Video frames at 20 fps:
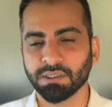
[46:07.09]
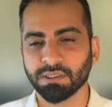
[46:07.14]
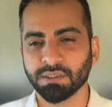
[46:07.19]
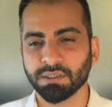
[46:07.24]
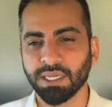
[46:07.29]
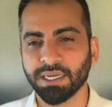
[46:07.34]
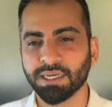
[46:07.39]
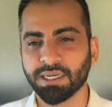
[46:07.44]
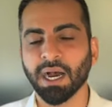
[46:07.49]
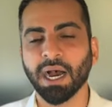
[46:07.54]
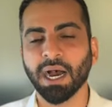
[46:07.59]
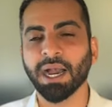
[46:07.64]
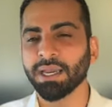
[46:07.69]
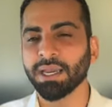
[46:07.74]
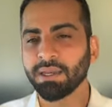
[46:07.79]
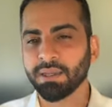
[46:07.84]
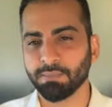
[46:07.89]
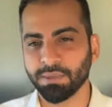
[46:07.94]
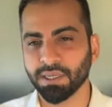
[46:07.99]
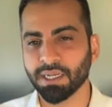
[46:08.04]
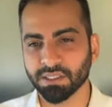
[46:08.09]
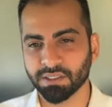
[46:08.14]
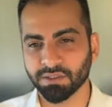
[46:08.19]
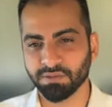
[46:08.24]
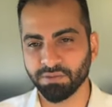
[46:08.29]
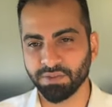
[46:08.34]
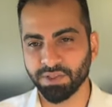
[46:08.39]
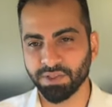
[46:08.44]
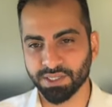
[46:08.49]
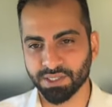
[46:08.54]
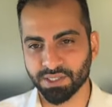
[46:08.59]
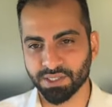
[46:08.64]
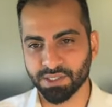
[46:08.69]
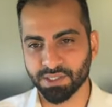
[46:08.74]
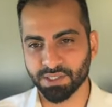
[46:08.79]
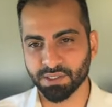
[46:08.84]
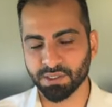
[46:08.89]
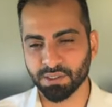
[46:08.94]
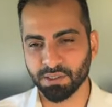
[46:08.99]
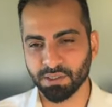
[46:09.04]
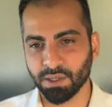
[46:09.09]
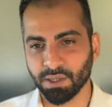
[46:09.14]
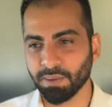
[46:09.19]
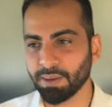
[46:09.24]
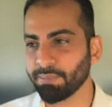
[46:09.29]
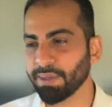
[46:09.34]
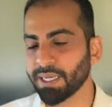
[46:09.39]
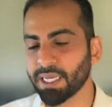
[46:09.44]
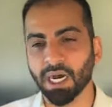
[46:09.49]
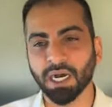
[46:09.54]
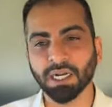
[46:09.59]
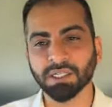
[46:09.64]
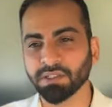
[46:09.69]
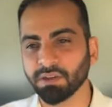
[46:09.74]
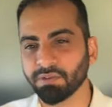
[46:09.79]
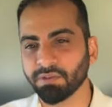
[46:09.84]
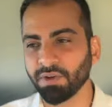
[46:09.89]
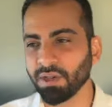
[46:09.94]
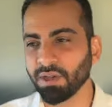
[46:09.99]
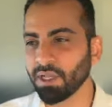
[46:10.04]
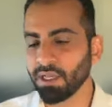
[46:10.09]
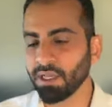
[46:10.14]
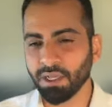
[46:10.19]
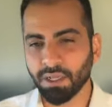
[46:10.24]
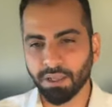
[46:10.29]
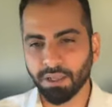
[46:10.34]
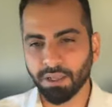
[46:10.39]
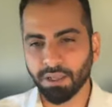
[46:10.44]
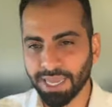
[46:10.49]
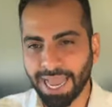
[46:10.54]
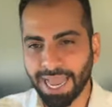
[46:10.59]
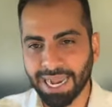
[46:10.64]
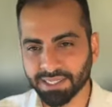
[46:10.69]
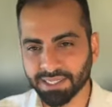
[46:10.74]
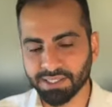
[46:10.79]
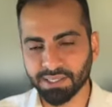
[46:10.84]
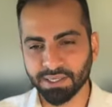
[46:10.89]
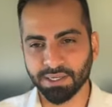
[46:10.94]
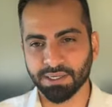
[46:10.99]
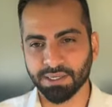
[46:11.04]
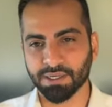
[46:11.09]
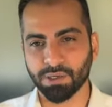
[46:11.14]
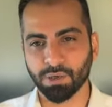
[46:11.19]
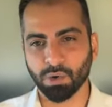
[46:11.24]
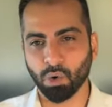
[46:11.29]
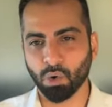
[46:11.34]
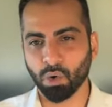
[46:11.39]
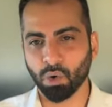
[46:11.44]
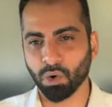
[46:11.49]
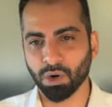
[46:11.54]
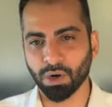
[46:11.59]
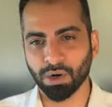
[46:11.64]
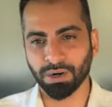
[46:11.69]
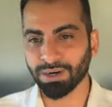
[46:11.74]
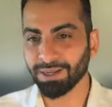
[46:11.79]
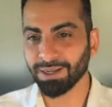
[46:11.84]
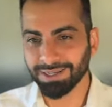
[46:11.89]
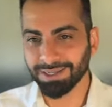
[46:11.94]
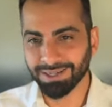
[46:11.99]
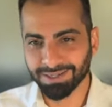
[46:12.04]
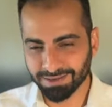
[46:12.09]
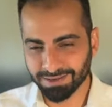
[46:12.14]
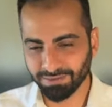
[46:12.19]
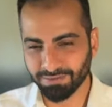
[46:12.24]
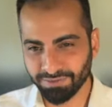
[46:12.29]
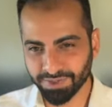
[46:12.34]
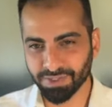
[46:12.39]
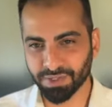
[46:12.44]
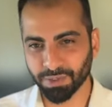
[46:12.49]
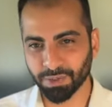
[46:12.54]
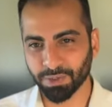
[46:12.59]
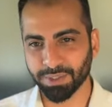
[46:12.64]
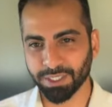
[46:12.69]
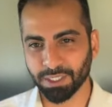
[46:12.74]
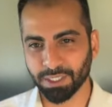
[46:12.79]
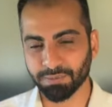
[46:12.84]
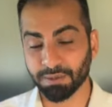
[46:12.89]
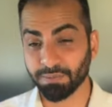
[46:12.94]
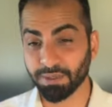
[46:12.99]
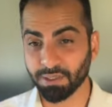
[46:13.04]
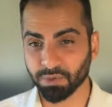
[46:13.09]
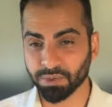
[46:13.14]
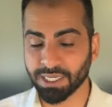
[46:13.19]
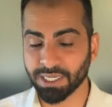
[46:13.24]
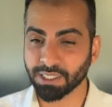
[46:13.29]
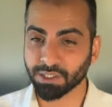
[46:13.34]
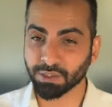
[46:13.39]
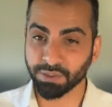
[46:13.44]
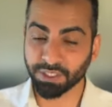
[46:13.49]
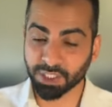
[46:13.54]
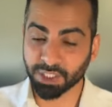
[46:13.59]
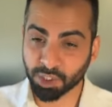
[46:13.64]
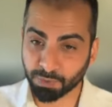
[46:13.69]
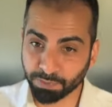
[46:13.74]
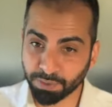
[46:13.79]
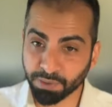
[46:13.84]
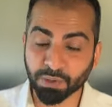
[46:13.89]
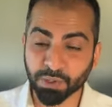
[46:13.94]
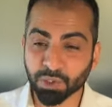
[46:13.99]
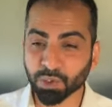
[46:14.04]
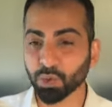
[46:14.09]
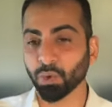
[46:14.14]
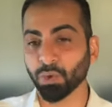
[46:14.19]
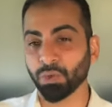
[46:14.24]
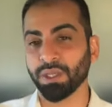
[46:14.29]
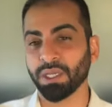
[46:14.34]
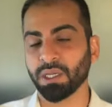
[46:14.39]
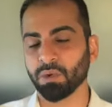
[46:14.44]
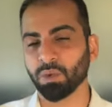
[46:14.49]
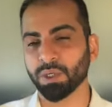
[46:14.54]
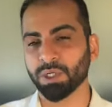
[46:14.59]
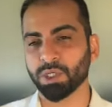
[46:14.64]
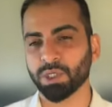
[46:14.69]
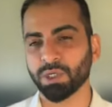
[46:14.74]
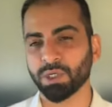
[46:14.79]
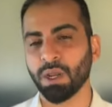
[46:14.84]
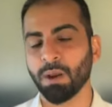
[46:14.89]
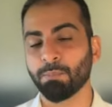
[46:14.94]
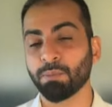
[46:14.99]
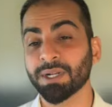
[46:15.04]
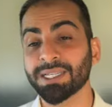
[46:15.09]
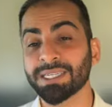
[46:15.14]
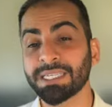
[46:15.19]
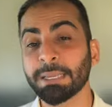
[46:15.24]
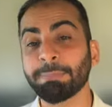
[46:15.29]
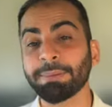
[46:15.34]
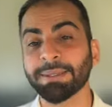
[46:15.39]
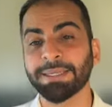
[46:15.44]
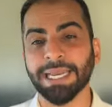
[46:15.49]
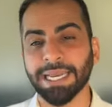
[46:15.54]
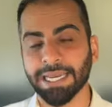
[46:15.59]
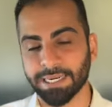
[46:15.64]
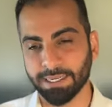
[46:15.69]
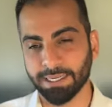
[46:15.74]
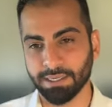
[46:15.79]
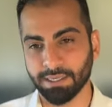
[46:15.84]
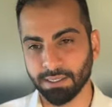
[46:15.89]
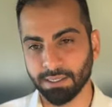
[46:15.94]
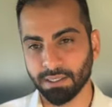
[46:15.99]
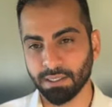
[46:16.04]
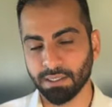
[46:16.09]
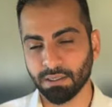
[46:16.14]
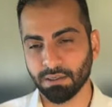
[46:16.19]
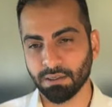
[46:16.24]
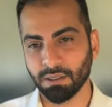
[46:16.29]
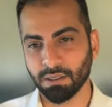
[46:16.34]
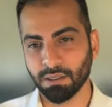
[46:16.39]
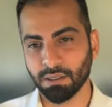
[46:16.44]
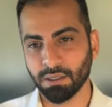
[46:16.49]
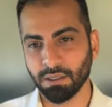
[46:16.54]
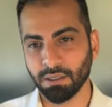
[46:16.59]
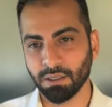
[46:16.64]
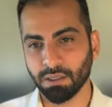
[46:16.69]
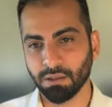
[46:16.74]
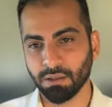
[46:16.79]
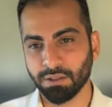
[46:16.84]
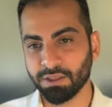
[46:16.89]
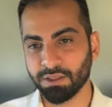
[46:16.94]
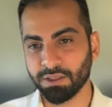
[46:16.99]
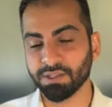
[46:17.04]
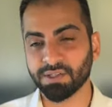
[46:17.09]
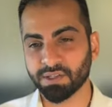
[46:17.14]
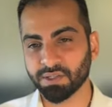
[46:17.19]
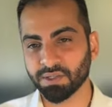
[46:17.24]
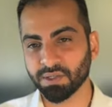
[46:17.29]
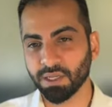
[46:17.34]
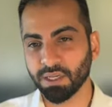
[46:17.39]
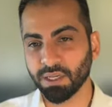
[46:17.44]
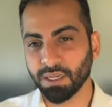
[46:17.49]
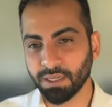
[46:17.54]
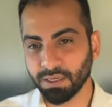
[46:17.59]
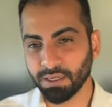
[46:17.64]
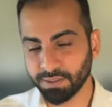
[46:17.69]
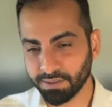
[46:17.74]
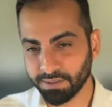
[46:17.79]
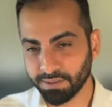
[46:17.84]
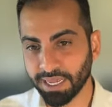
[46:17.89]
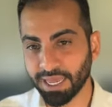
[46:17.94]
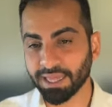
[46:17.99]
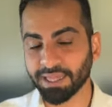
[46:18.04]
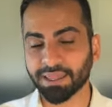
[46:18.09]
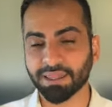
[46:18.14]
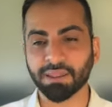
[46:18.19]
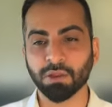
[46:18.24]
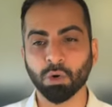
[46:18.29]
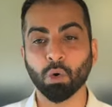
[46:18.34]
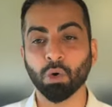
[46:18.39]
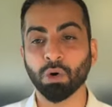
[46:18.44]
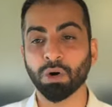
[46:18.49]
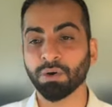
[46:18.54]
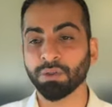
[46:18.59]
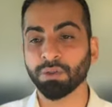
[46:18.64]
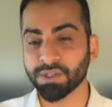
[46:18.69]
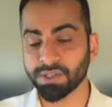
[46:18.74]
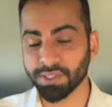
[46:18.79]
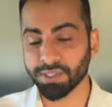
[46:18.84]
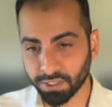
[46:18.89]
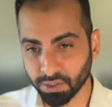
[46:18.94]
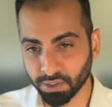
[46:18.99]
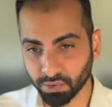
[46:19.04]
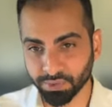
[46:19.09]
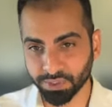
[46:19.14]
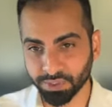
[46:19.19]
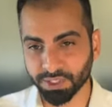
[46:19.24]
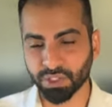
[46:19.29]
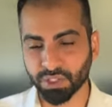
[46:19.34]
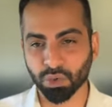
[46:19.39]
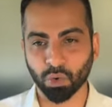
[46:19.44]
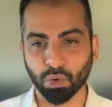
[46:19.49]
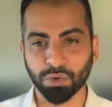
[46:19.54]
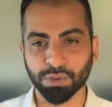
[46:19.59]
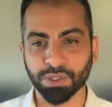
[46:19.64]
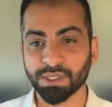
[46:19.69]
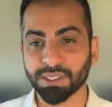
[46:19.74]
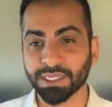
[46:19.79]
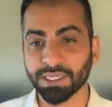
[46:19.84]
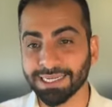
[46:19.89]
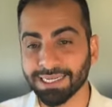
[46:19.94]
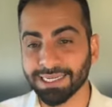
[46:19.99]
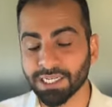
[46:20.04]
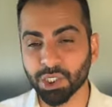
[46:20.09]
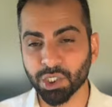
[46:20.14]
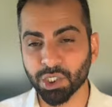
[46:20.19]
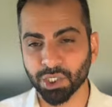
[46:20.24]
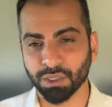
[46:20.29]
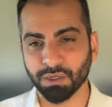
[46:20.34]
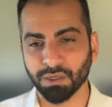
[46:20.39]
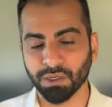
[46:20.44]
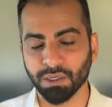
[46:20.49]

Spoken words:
They died because of this, because of the accident or some physical ailment, but it was actually a spiritual thing which precipitated this death or this illness or this condition.